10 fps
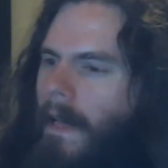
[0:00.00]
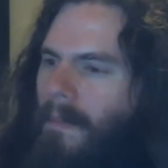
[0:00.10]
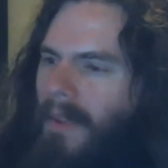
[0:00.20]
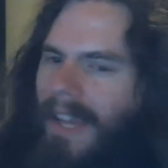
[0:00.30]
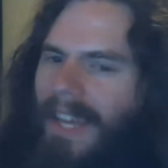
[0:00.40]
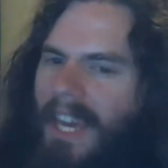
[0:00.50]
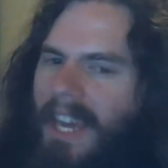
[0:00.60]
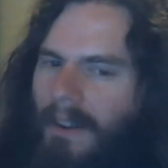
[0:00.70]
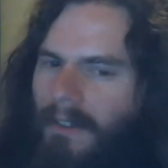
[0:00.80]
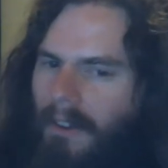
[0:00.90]
But like,
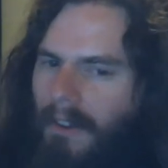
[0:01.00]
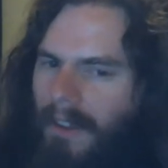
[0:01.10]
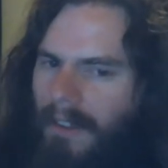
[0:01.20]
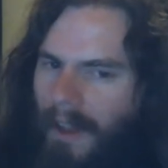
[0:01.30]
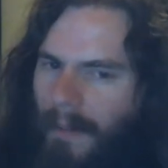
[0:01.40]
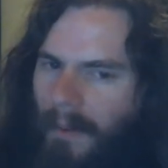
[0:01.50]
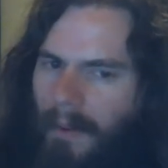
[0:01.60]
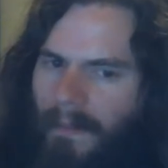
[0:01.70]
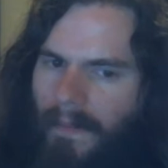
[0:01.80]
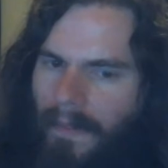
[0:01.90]
here's a good
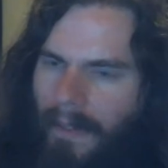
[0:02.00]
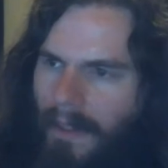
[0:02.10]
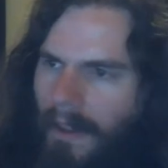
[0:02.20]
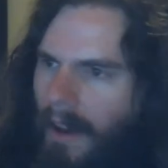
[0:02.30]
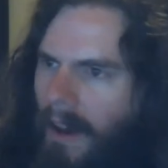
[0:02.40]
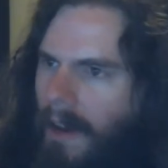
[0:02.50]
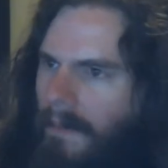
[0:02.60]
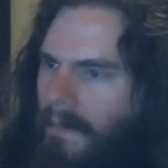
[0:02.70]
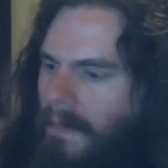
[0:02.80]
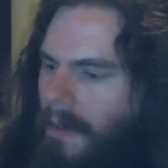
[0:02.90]
example.
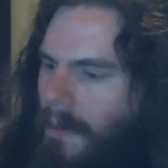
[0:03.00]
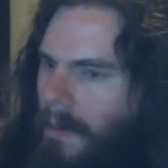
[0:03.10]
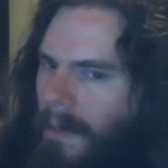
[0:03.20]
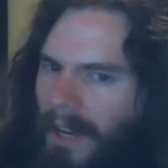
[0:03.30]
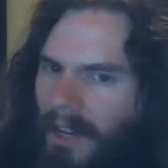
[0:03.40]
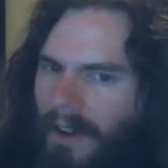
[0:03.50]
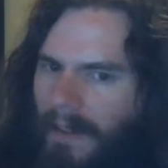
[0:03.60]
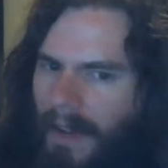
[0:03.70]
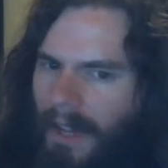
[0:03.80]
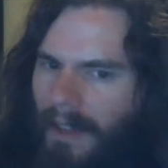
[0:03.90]
Um, let me make sure
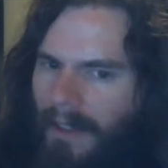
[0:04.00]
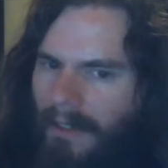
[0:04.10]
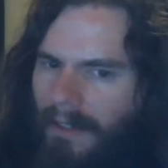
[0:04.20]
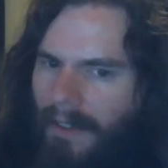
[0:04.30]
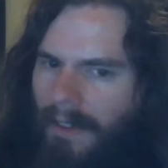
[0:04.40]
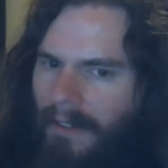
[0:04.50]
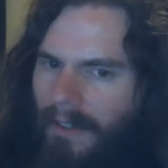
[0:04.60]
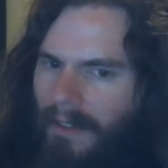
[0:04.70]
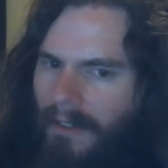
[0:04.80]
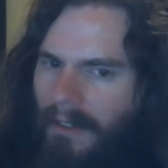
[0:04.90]
I've got this this
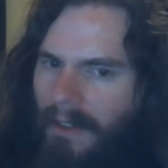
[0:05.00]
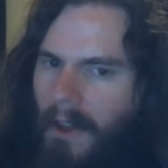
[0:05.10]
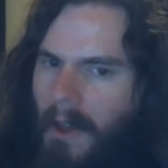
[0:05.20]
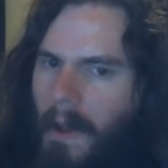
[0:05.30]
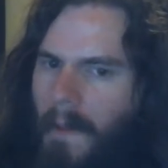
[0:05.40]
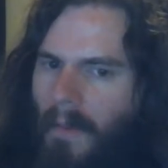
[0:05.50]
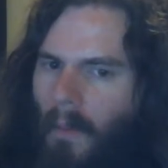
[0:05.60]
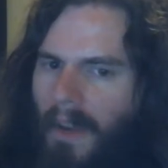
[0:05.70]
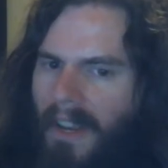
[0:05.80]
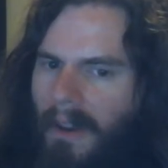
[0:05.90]
this
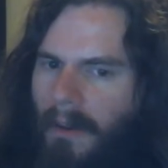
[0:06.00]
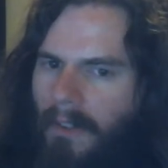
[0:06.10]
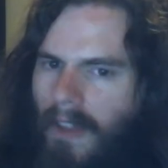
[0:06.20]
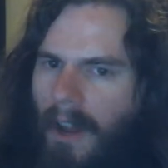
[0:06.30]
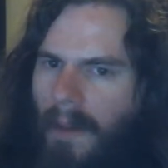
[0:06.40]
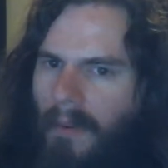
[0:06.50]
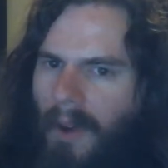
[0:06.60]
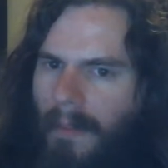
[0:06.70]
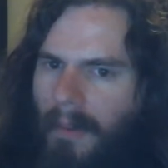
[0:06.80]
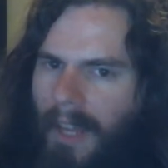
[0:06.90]
window set up
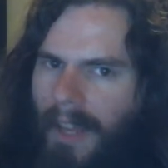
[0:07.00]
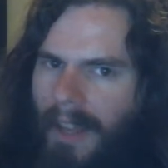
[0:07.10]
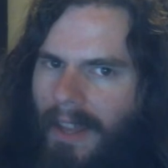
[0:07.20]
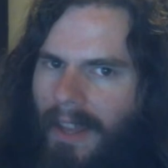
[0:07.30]
properly.